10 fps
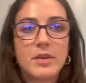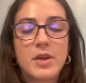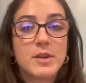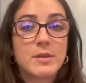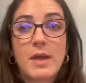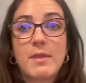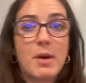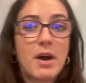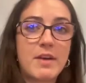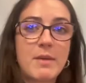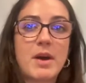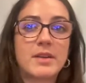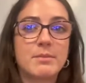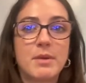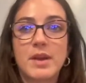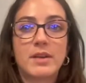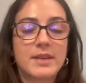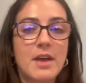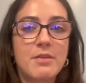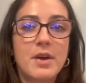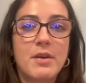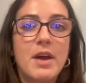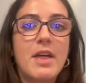who's like the perfect person but really hard to get through.